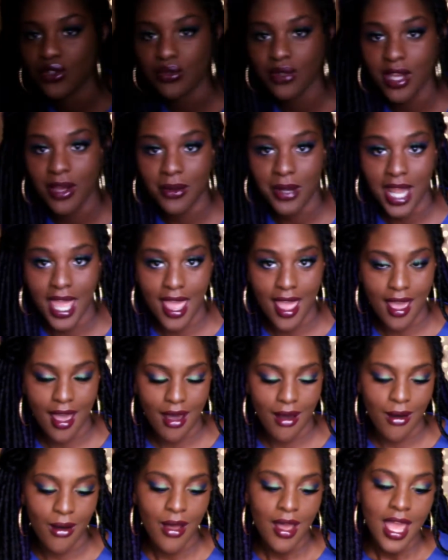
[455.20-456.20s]
know
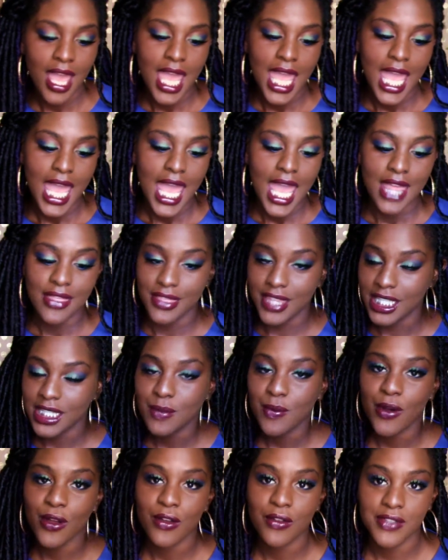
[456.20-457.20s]
now. This
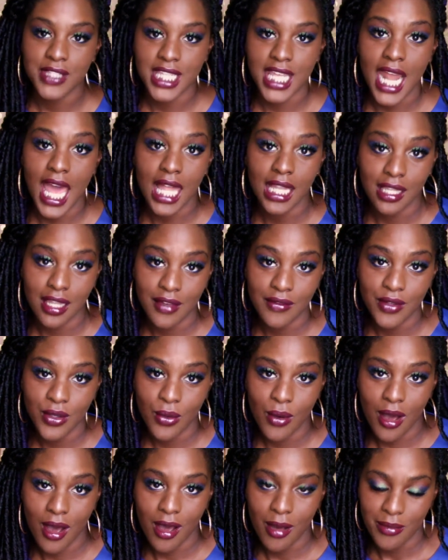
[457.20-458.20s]
proves that I love you
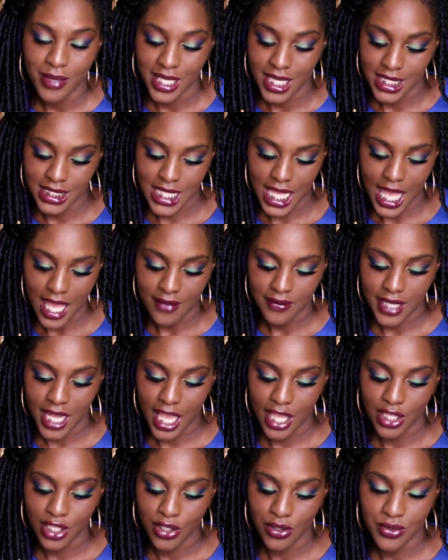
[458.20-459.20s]
all because I have
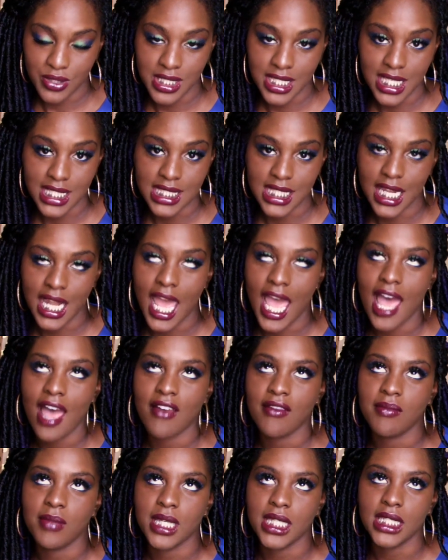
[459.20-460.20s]
not used this and
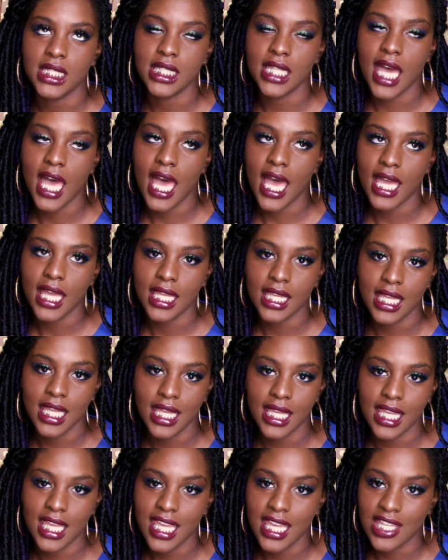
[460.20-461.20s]
I've been
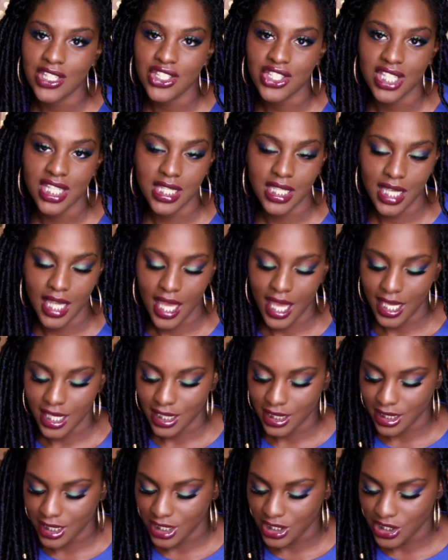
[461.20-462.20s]
dying, itching,
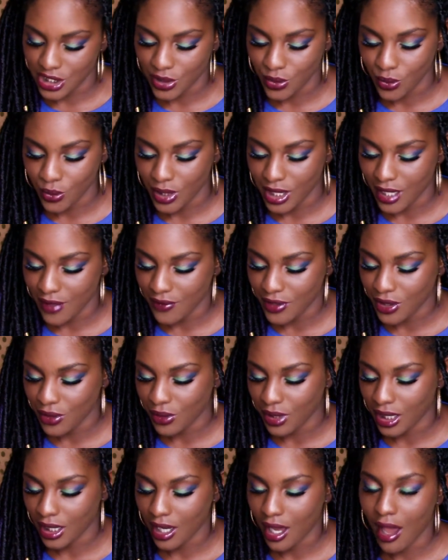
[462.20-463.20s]
whatever you
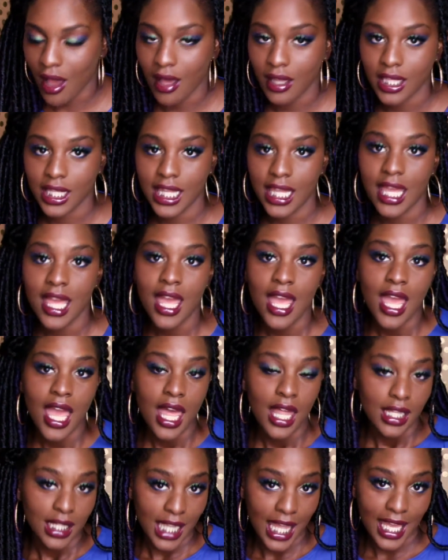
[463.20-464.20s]
want to call it.
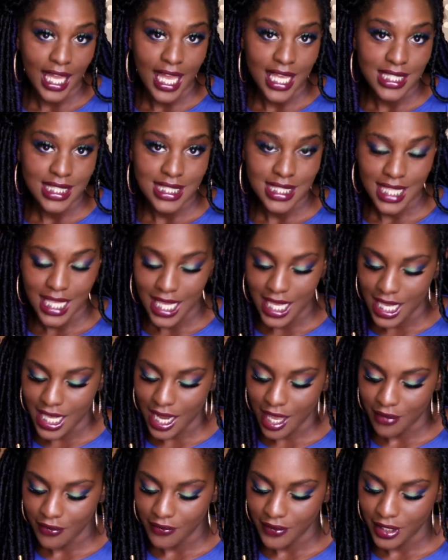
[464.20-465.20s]
Like I said,
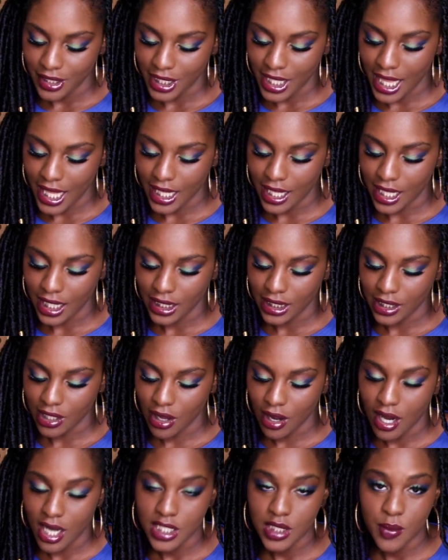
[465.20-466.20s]
I feel like a
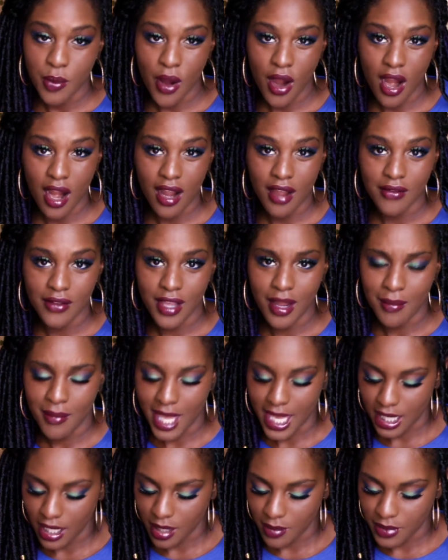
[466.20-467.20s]
large part of your
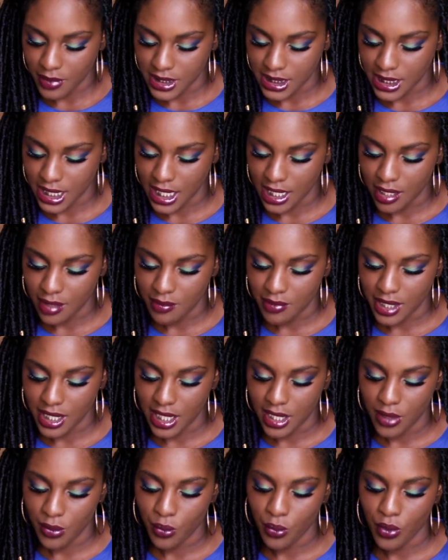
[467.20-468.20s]
makeup is going to
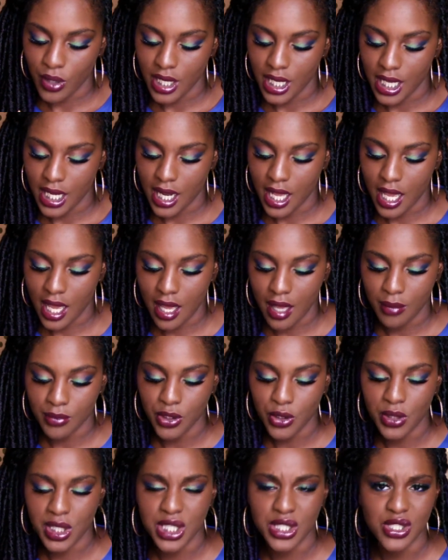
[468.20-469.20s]
be what you
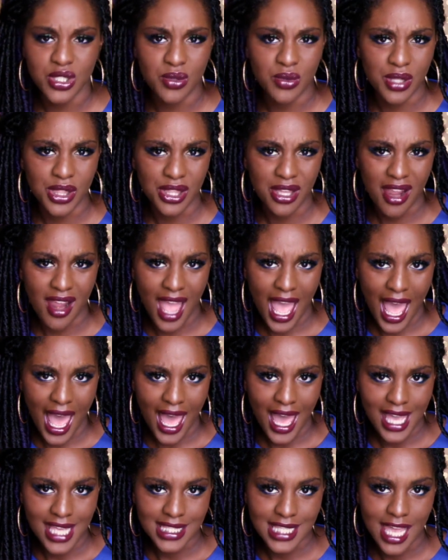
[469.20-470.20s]
can do with your
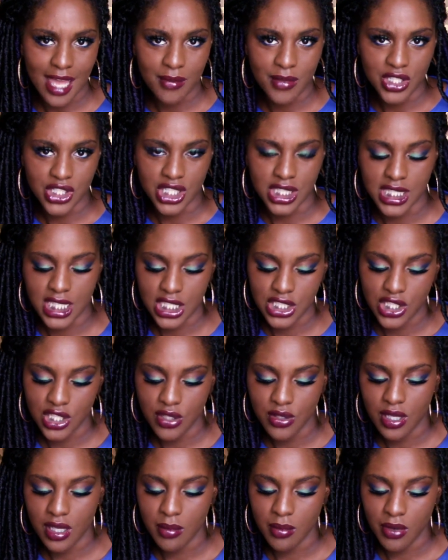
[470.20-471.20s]
eyes, how much attention you
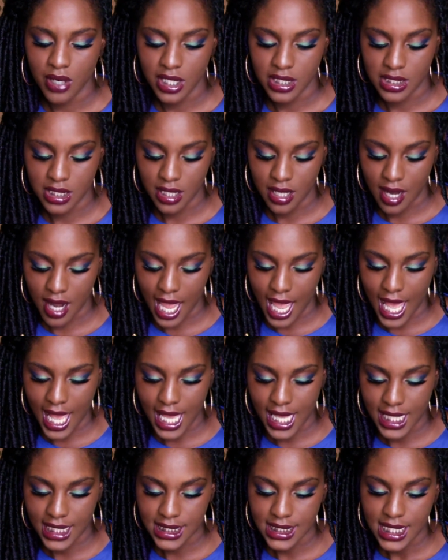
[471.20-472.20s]
can bring to your
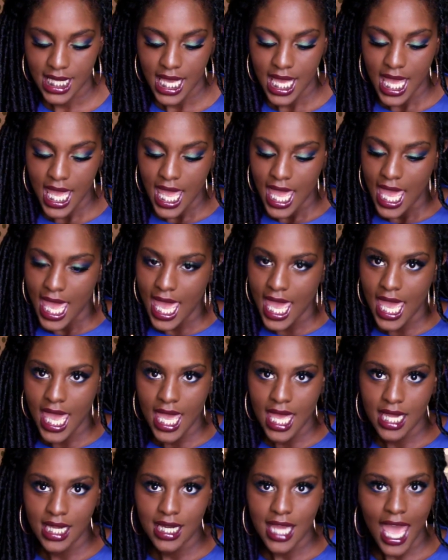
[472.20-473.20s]
eyes.
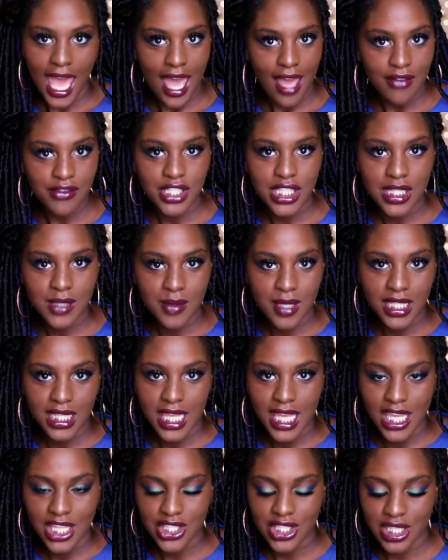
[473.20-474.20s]
And I've just been
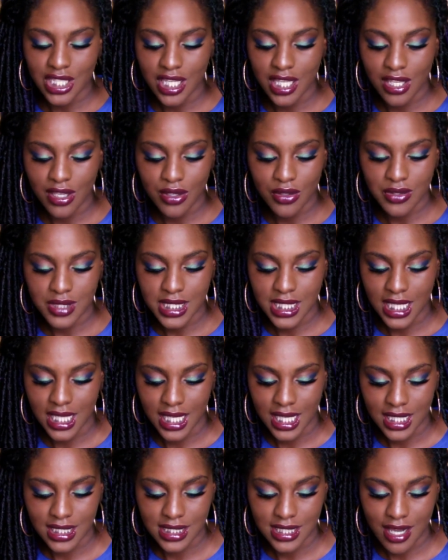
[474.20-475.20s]
itching to use
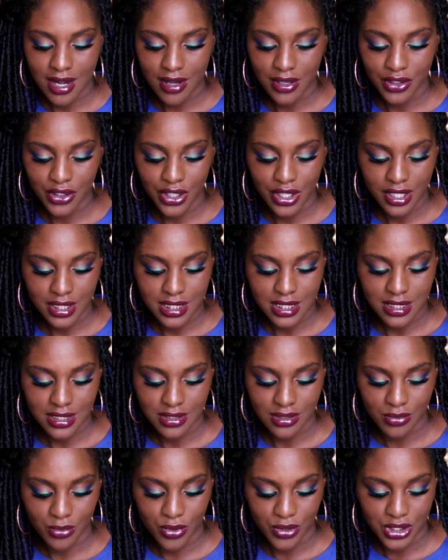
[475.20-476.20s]
this. Certain looks
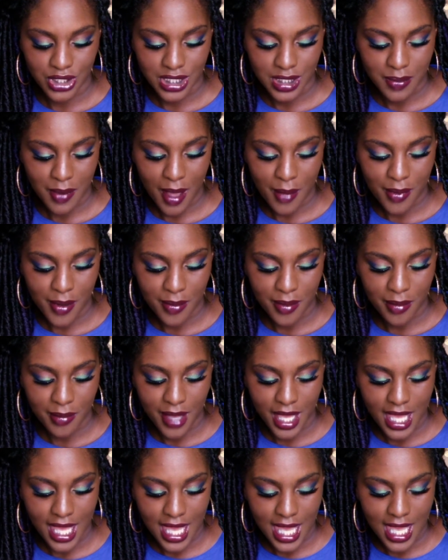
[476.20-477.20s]
will just pop up in my
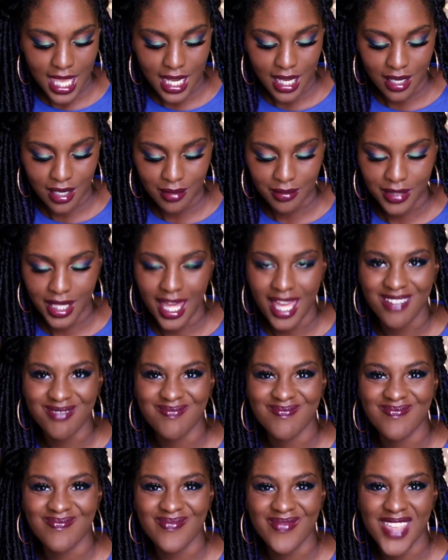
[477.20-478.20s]
head and I'm like,
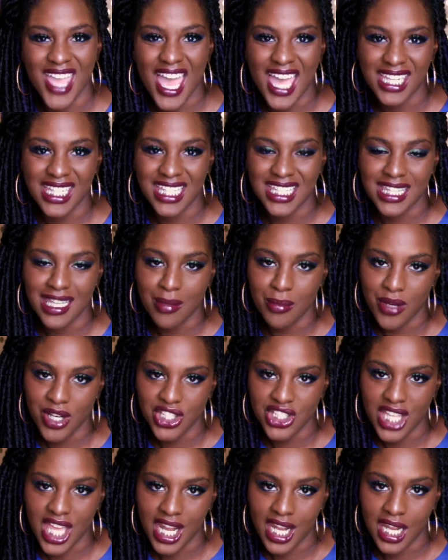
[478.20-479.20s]
I need that
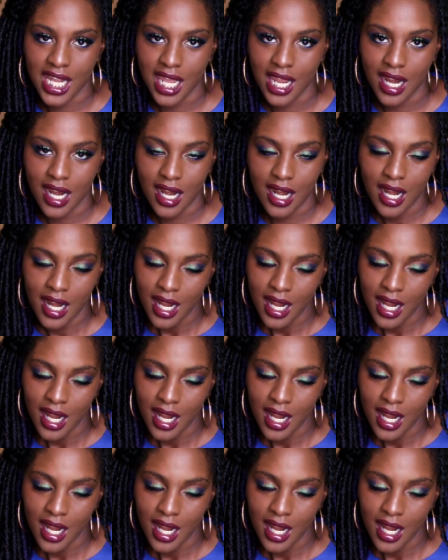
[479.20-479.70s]
brush out of there.